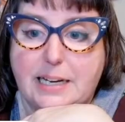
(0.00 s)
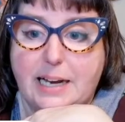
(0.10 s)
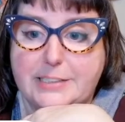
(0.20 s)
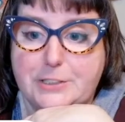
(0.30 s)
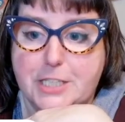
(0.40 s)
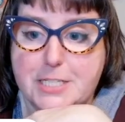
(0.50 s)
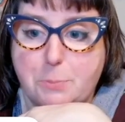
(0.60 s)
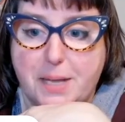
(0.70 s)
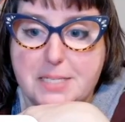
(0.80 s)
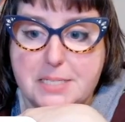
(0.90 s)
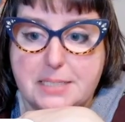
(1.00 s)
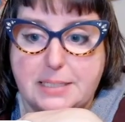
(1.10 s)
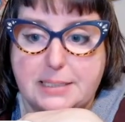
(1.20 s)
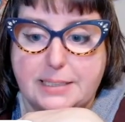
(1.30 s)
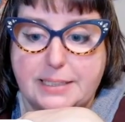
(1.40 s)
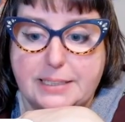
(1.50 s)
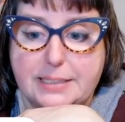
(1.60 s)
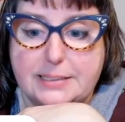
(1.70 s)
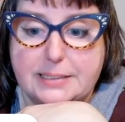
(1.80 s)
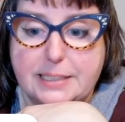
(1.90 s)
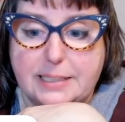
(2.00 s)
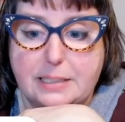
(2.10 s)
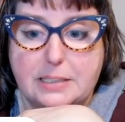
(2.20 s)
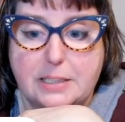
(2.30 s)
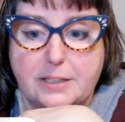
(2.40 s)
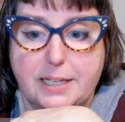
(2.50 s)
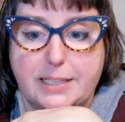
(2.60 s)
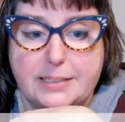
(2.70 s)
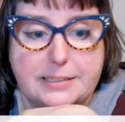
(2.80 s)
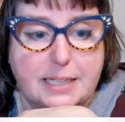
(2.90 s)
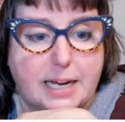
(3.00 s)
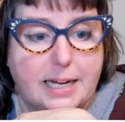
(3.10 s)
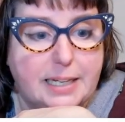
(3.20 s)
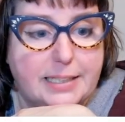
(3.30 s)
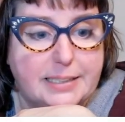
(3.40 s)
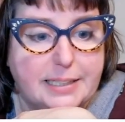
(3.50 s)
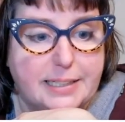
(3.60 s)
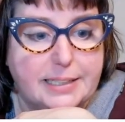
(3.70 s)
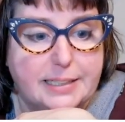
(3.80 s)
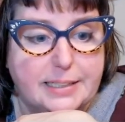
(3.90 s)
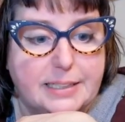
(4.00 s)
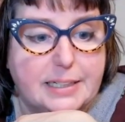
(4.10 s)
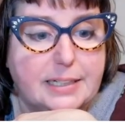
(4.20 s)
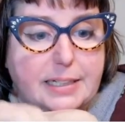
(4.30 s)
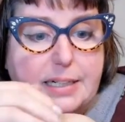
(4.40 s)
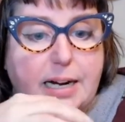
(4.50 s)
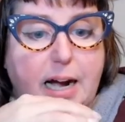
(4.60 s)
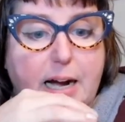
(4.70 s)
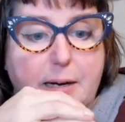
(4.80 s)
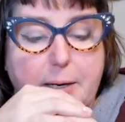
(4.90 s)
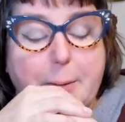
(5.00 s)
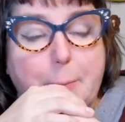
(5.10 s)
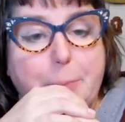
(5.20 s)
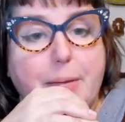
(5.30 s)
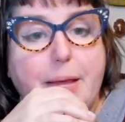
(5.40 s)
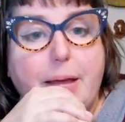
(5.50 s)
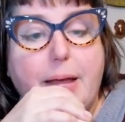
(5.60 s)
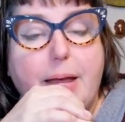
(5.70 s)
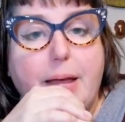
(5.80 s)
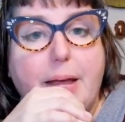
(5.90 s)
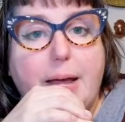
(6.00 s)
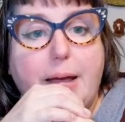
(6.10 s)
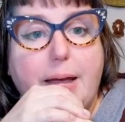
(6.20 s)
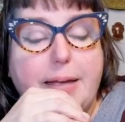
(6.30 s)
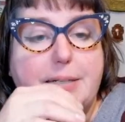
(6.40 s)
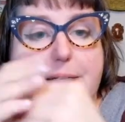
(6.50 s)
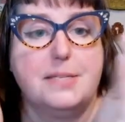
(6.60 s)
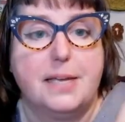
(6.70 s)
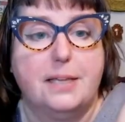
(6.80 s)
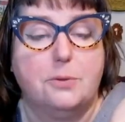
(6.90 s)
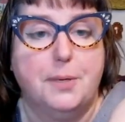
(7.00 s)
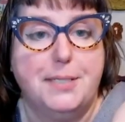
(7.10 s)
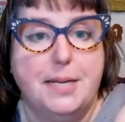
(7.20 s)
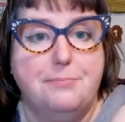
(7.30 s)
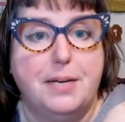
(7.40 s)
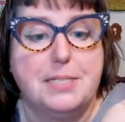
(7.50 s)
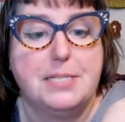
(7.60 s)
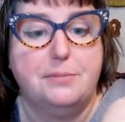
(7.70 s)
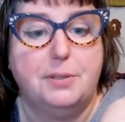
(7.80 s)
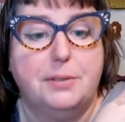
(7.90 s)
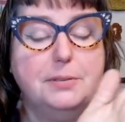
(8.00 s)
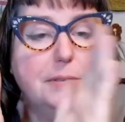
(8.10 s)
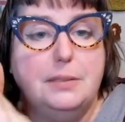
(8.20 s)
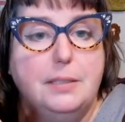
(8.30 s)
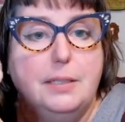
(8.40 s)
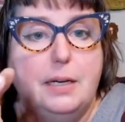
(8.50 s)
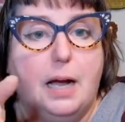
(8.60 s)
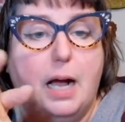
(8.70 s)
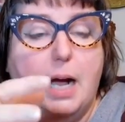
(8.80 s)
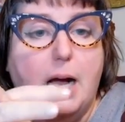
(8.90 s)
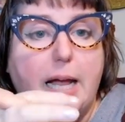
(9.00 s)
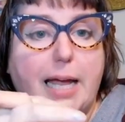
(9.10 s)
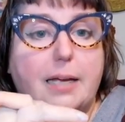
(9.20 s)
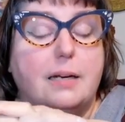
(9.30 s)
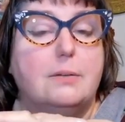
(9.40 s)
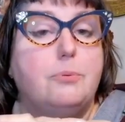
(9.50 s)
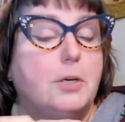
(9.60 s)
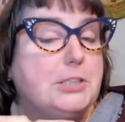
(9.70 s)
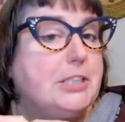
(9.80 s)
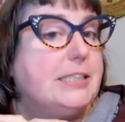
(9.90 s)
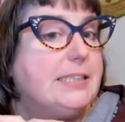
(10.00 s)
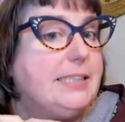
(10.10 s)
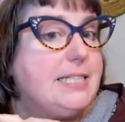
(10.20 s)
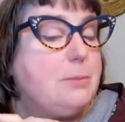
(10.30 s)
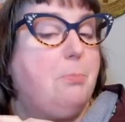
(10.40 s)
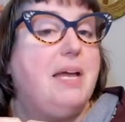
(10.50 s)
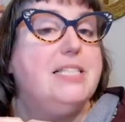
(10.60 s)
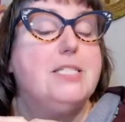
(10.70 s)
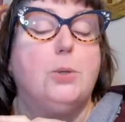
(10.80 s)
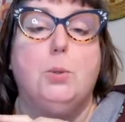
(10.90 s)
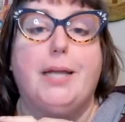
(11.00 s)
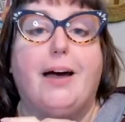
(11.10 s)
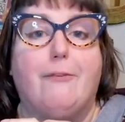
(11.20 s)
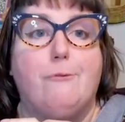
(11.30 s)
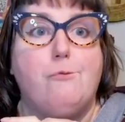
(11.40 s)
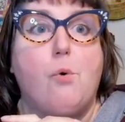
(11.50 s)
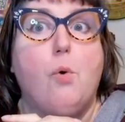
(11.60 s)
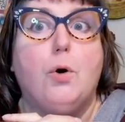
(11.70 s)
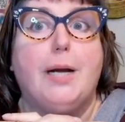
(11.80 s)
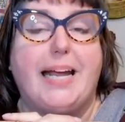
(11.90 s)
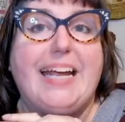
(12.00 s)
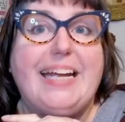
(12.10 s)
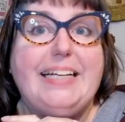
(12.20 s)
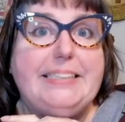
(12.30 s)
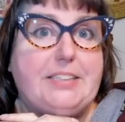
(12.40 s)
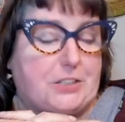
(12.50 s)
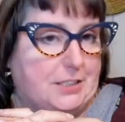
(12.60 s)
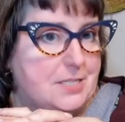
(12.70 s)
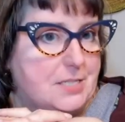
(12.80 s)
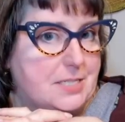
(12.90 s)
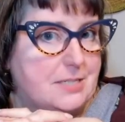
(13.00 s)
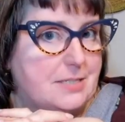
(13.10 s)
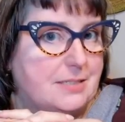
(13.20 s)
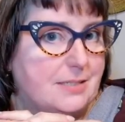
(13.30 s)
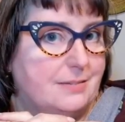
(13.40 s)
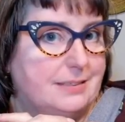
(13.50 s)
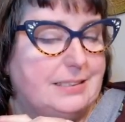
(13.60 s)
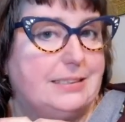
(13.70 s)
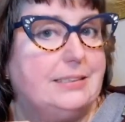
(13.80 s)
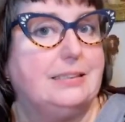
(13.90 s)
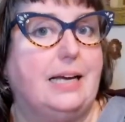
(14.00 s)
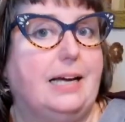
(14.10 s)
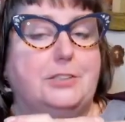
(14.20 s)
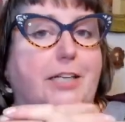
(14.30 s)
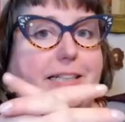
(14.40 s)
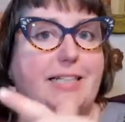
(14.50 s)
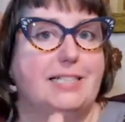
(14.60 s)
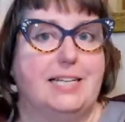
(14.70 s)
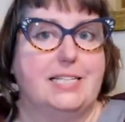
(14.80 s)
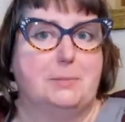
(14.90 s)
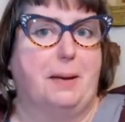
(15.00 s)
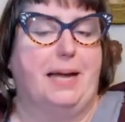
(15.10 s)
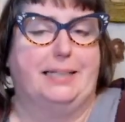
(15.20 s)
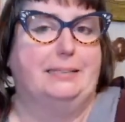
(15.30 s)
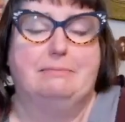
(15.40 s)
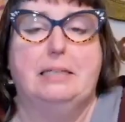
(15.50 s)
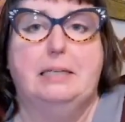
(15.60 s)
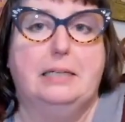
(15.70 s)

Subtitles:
I just pasted the link, and I'll go ahead and highlight it here. It is a 3-day festival, and unfortunately, it's been sold out for ages. Which is, I tried to get tickets back in